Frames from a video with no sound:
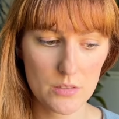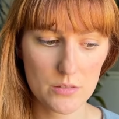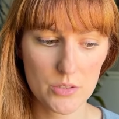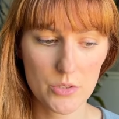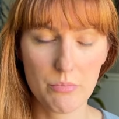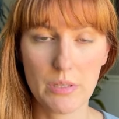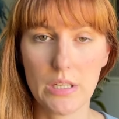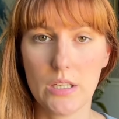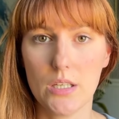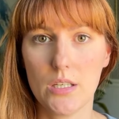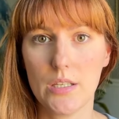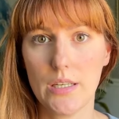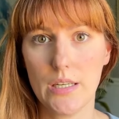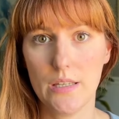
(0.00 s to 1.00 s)
to
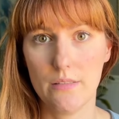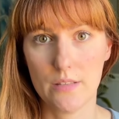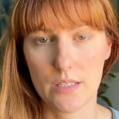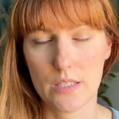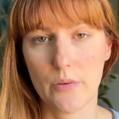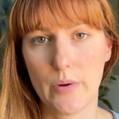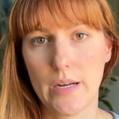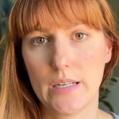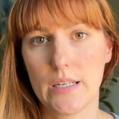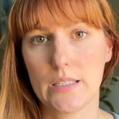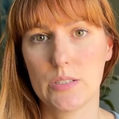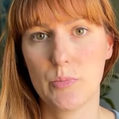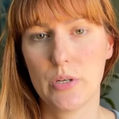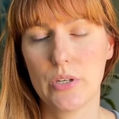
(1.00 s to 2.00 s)
be in the direct
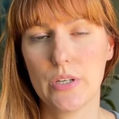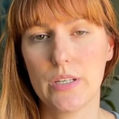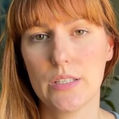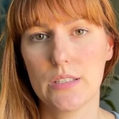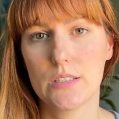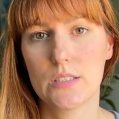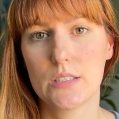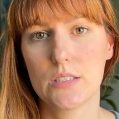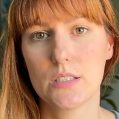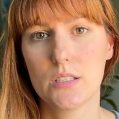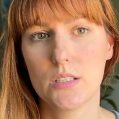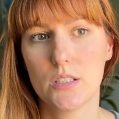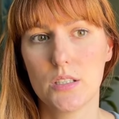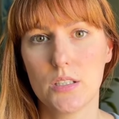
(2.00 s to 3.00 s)
experience
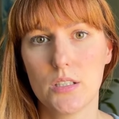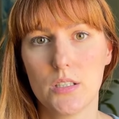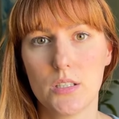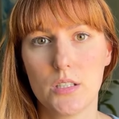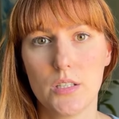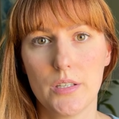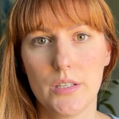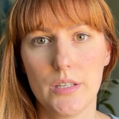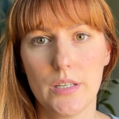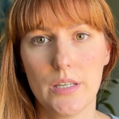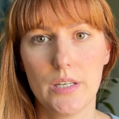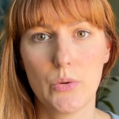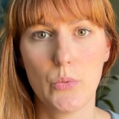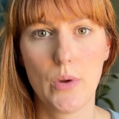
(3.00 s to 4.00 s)

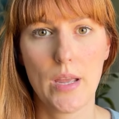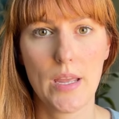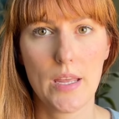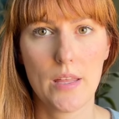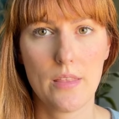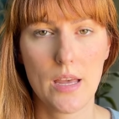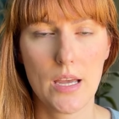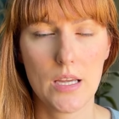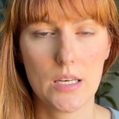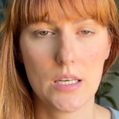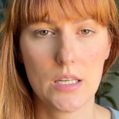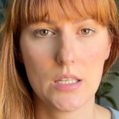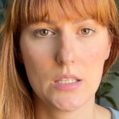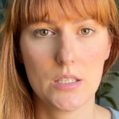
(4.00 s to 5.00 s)
in a way that
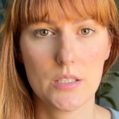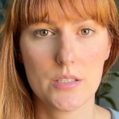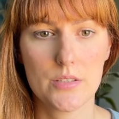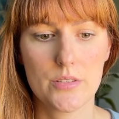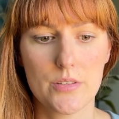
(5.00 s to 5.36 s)
is